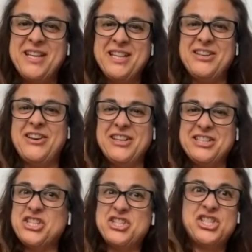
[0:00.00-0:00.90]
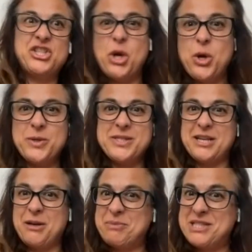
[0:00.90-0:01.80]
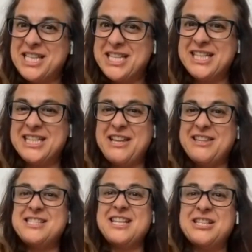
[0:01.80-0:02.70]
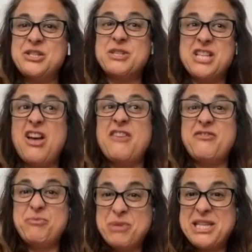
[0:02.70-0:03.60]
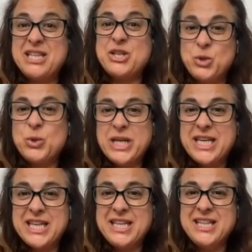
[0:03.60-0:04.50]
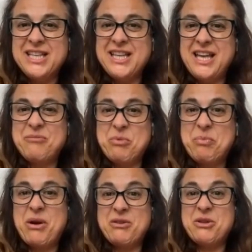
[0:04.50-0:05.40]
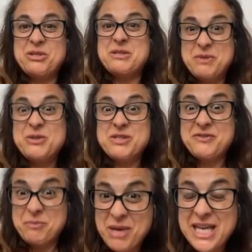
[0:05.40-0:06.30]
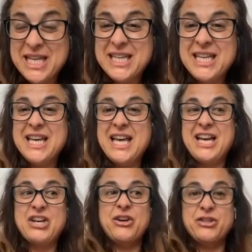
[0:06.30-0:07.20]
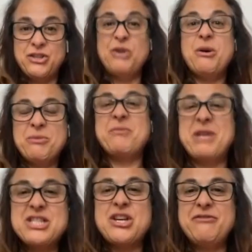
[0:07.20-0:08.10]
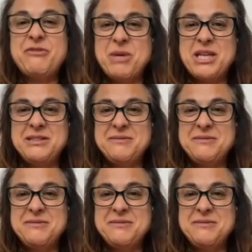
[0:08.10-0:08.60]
because she knows that I'm particular now. These last 2 weeks, I've been cooking and preparing those meals for me and going, no, I'm going to make time for me.